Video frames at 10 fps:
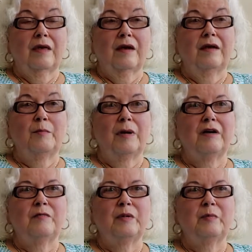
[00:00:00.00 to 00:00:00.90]
it might
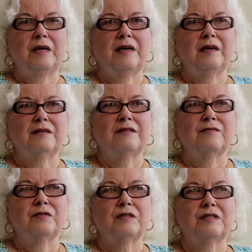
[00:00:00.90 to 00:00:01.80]
have been making a
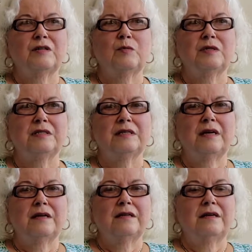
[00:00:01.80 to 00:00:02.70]
difference. He was
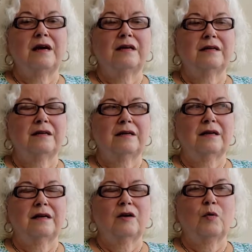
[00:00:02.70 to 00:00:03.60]
not
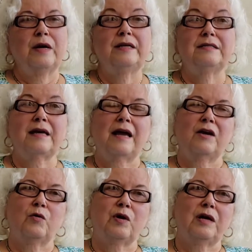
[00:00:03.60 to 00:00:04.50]
quite as
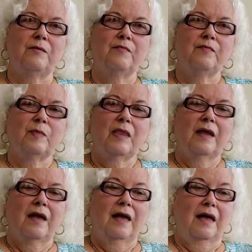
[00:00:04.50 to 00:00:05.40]
angry,
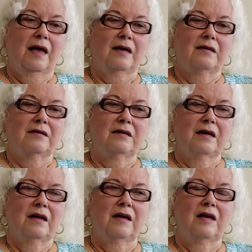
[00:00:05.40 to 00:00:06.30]
and
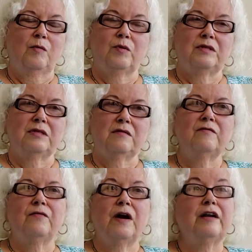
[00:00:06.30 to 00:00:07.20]
he was
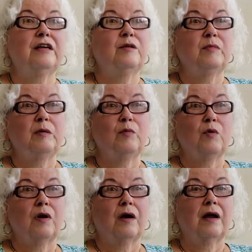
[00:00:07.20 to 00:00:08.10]
confiding in me
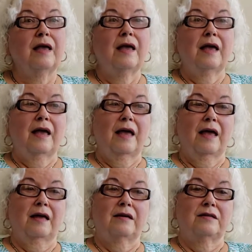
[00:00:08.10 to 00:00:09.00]
more.
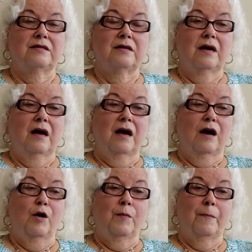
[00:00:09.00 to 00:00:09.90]
And
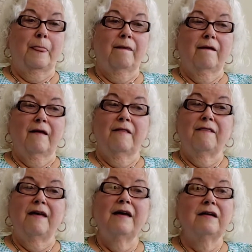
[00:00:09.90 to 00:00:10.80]
and
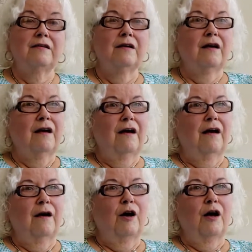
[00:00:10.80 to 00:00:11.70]
then,
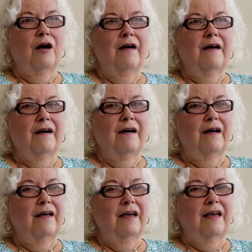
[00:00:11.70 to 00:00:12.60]
uh,
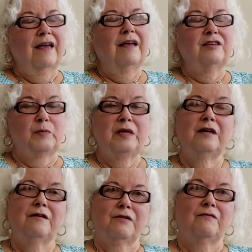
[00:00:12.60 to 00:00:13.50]
speaking
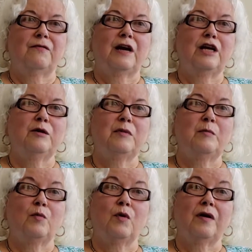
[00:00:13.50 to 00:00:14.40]
of confiding in me
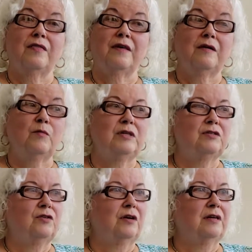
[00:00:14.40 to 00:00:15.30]
more, then we
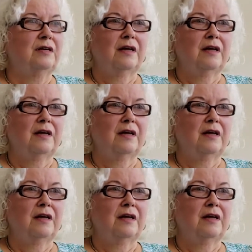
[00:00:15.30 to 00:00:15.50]
started